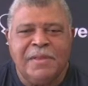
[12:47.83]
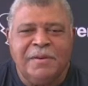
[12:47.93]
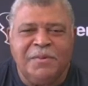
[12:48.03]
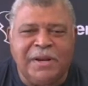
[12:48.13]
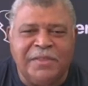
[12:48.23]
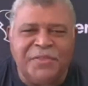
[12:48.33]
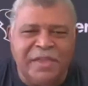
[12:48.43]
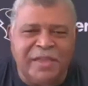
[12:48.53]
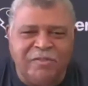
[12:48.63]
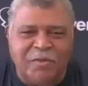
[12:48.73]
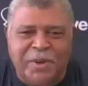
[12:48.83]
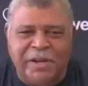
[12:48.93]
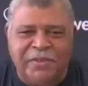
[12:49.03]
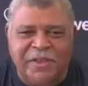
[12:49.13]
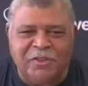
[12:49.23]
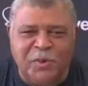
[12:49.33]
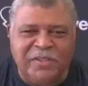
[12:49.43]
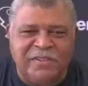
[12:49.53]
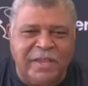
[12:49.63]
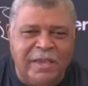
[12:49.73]
Well, I think everybody thinks we
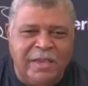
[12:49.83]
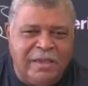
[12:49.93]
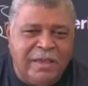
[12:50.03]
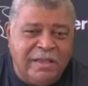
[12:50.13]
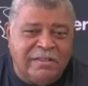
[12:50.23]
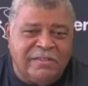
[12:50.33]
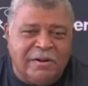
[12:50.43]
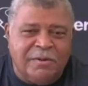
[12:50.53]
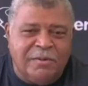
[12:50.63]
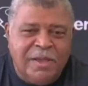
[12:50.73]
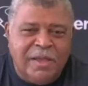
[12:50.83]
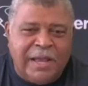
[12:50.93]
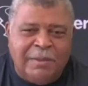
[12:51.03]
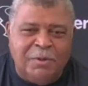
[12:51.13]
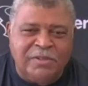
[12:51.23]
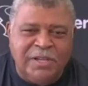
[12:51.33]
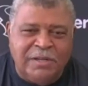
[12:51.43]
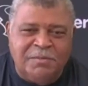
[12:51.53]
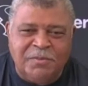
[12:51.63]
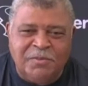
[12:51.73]
stink. And so I'm going to
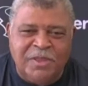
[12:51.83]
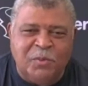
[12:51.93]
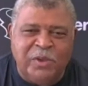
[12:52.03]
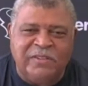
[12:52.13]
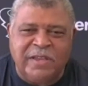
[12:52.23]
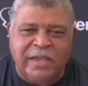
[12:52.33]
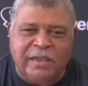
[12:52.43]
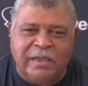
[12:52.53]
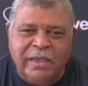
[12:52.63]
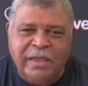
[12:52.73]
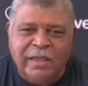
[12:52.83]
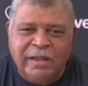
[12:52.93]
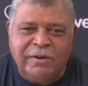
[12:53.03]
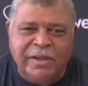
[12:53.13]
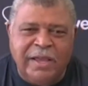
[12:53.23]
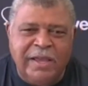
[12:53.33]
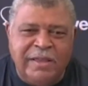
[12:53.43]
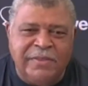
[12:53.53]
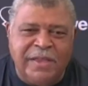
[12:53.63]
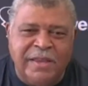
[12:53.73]
tell them that we stink. Okay.
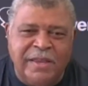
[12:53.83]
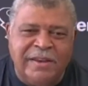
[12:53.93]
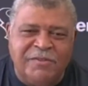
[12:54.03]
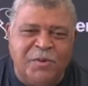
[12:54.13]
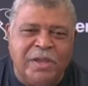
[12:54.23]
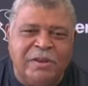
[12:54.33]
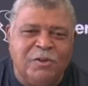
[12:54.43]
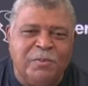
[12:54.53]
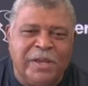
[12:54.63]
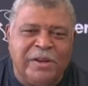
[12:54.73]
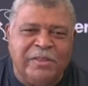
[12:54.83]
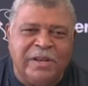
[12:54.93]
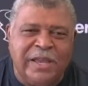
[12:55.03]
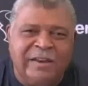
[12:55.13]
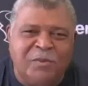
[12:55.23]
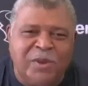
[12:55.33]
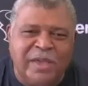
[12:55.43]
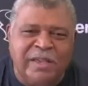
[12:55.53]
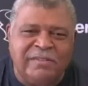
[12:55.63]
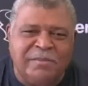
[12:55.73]
And then if we can do better than that, if we
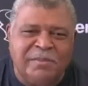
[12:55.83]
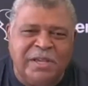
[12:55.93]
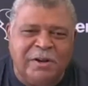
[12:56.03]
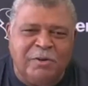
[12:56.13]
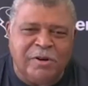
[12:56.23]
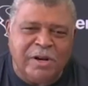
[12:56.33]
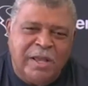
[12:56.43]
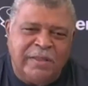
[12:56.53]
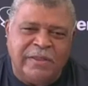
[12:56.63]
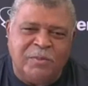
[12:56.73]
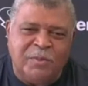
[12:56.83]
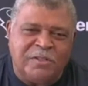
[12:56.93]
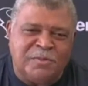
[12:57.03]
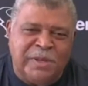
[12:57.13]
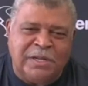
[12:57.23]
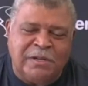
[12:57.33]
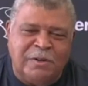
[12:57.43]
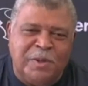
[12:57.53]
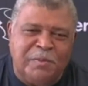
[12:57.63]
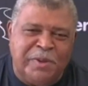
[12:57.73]
can get some deodorant, then we'll smell a
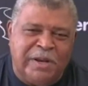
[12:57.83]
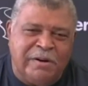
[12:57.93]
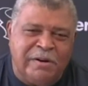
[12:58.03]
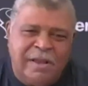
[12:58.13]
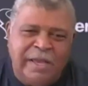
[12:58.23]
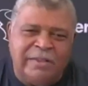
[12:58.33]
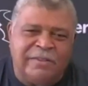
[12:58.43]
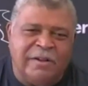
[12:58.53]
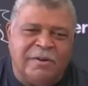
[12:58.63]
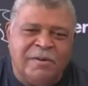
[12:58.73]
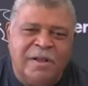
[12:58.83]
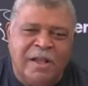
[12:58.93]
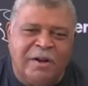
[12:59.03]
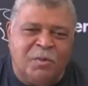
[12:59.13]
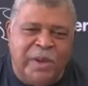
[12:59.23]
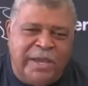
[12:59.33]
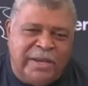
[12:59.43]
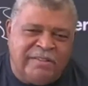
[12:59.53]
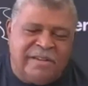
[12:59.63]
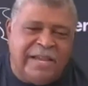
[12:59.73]
little bit better. And so a
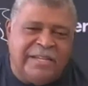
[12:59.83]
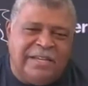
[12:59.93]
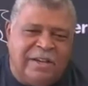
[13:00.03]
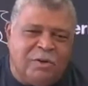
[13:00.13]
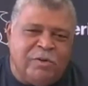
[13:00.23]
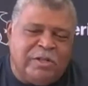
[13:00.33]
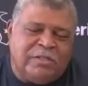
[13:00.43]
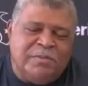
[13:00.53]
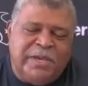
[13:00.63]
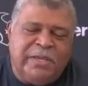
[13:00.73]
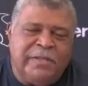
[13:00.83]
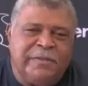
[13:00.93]
win is like deodorant to me.